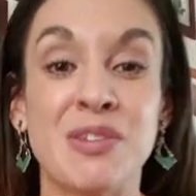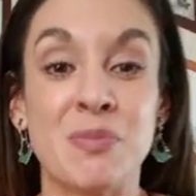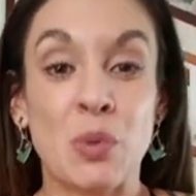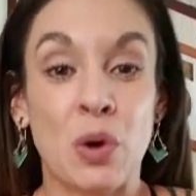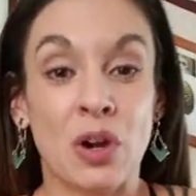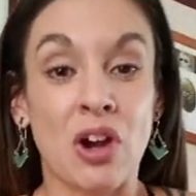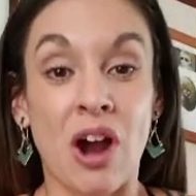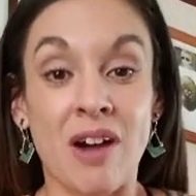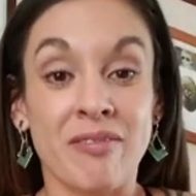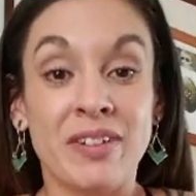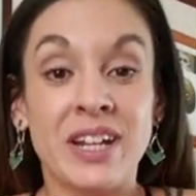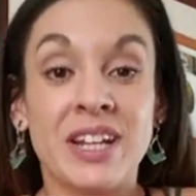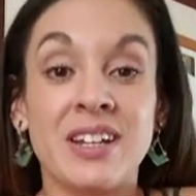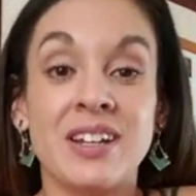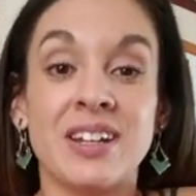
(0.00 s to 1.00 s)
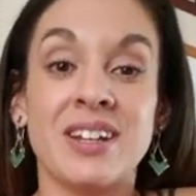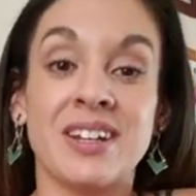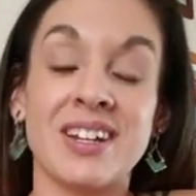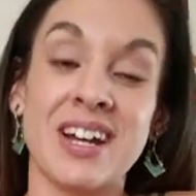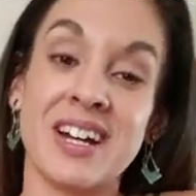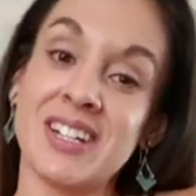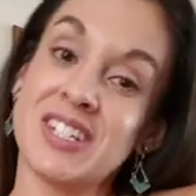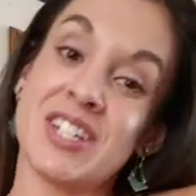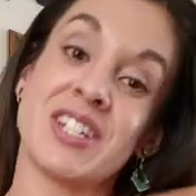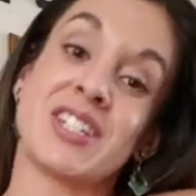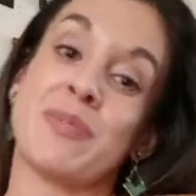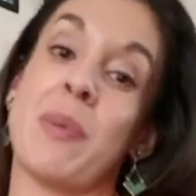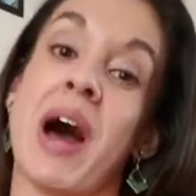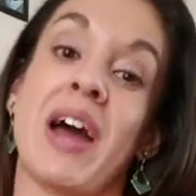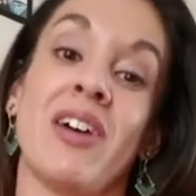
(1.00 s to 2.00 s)
more confident to
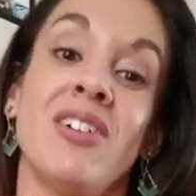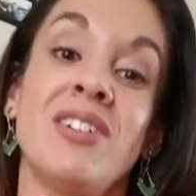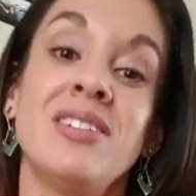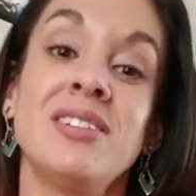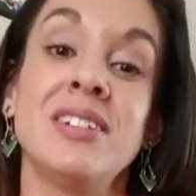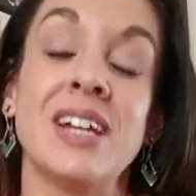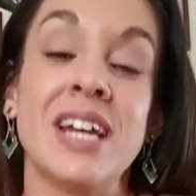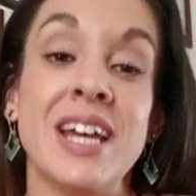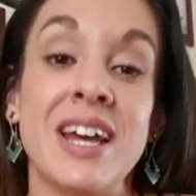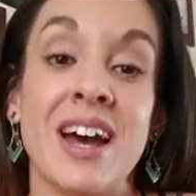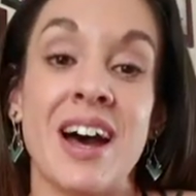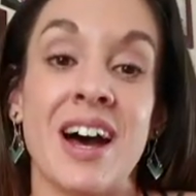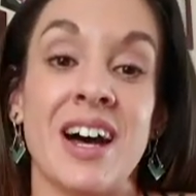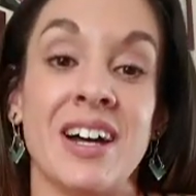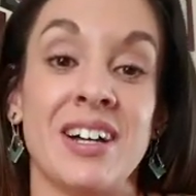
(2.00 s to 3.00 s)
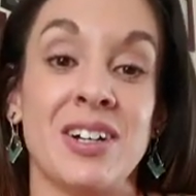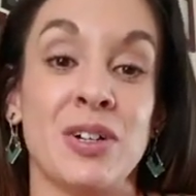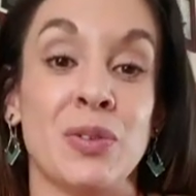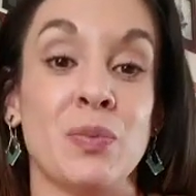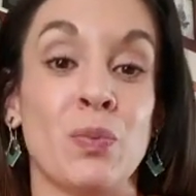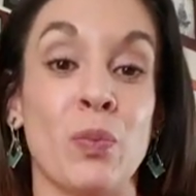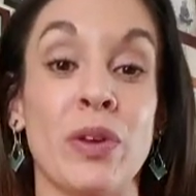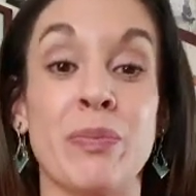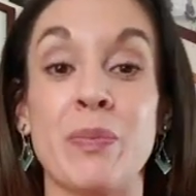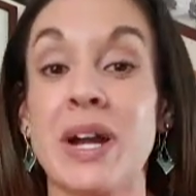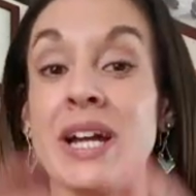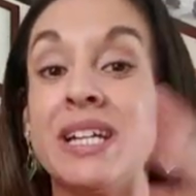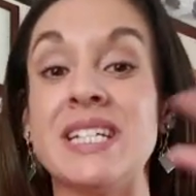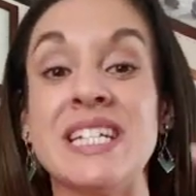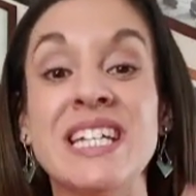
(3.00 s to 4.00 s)
smile with
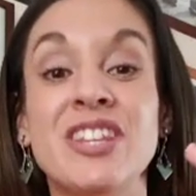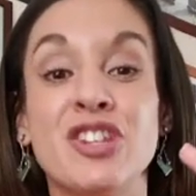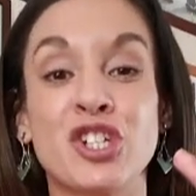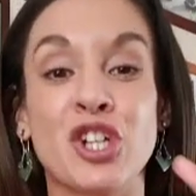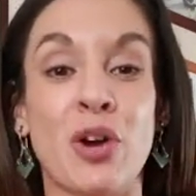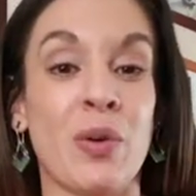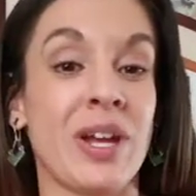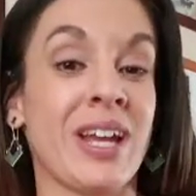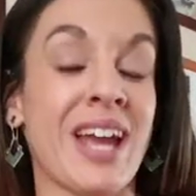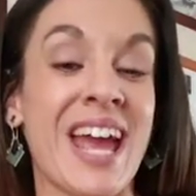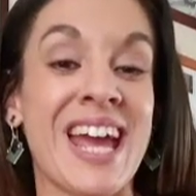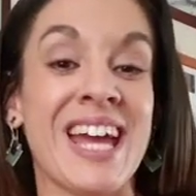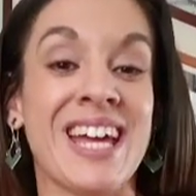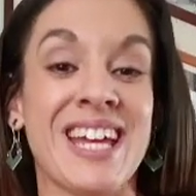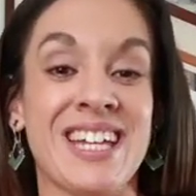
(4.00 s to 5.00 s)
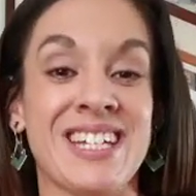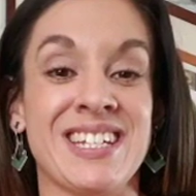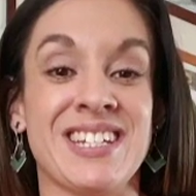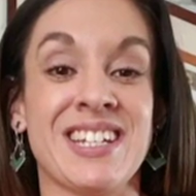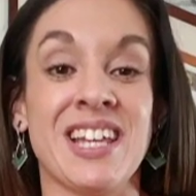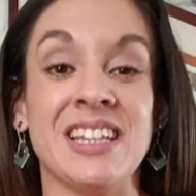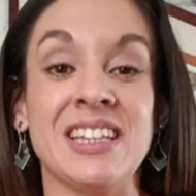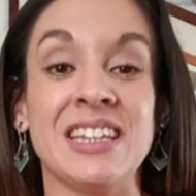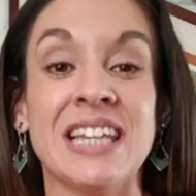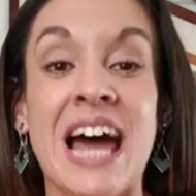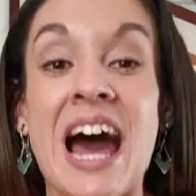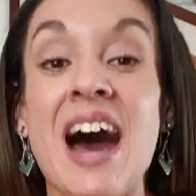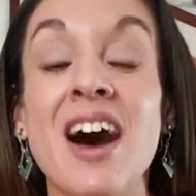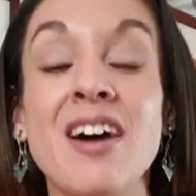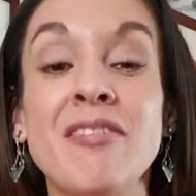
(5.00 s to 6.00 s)
my teeth showing and
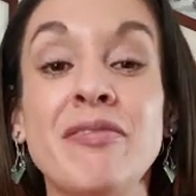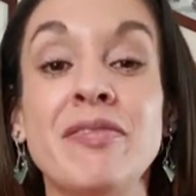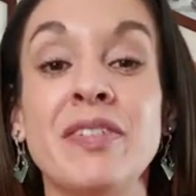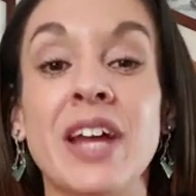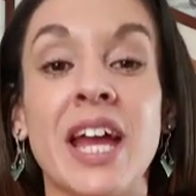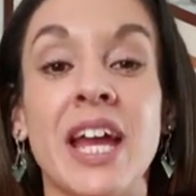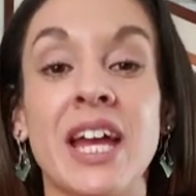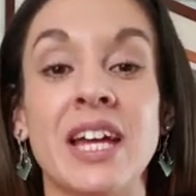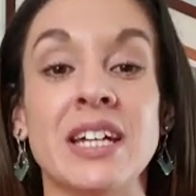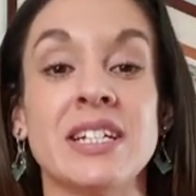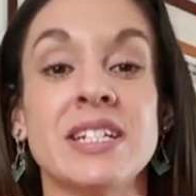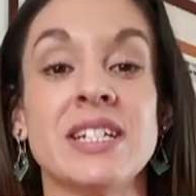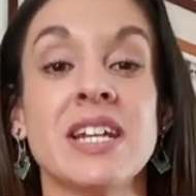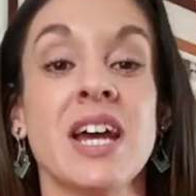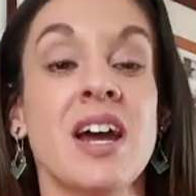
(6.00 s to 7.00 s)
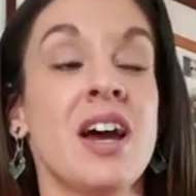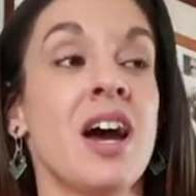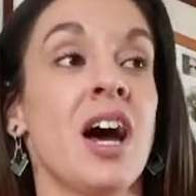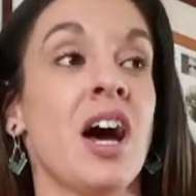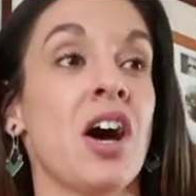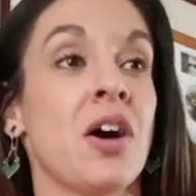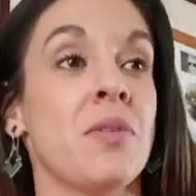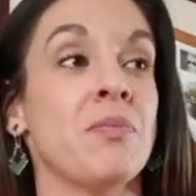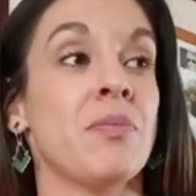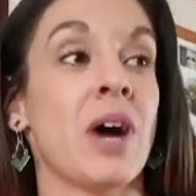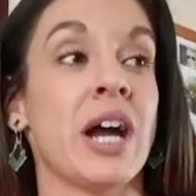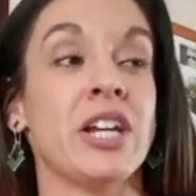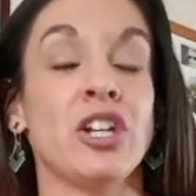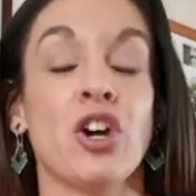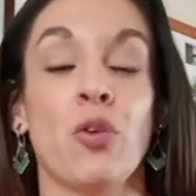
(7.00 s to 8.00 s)
laugh, and
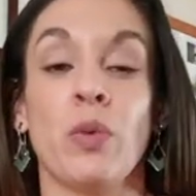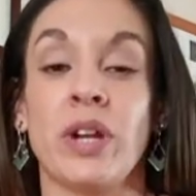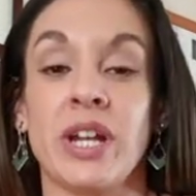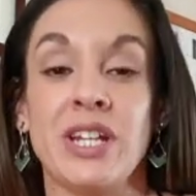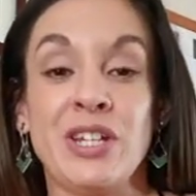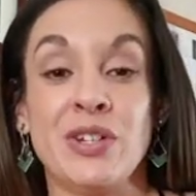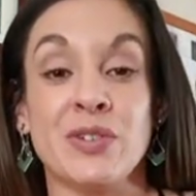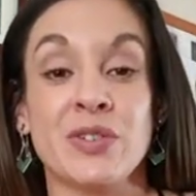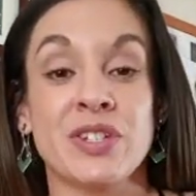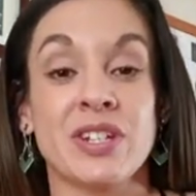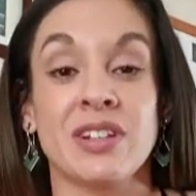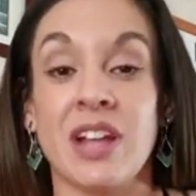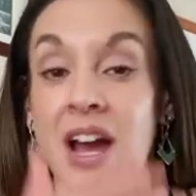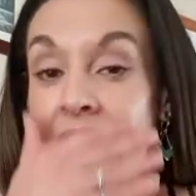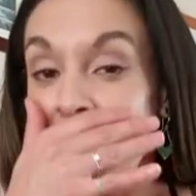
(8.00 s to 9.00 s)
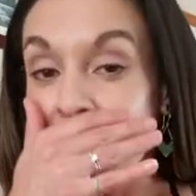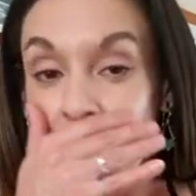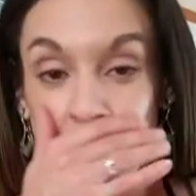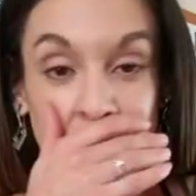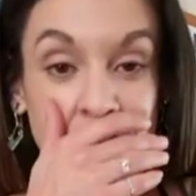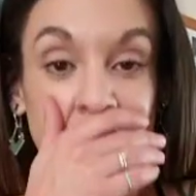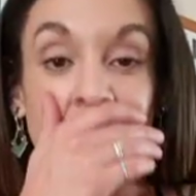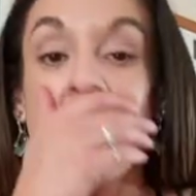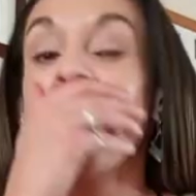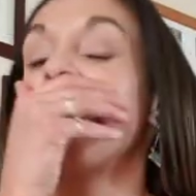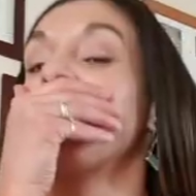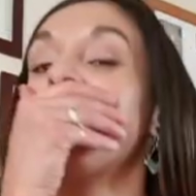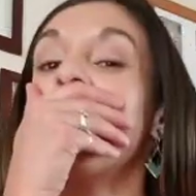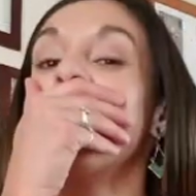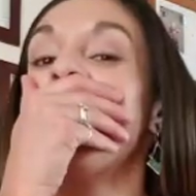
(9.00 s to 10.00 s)
I know when I used to laugh, I would
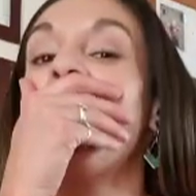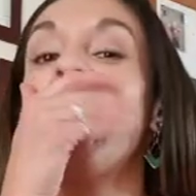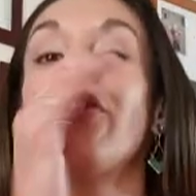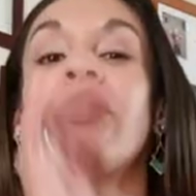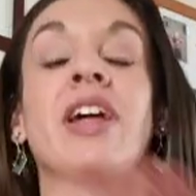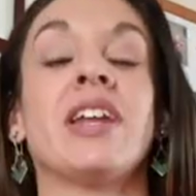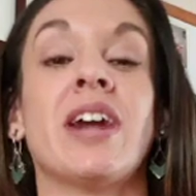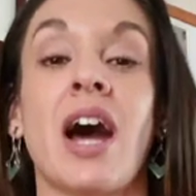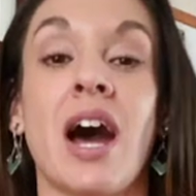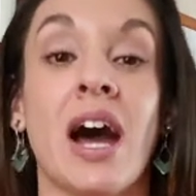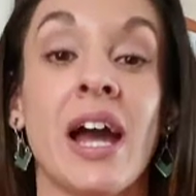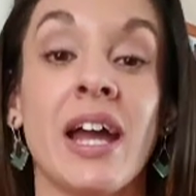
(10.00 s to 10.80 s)
cover my mouth, and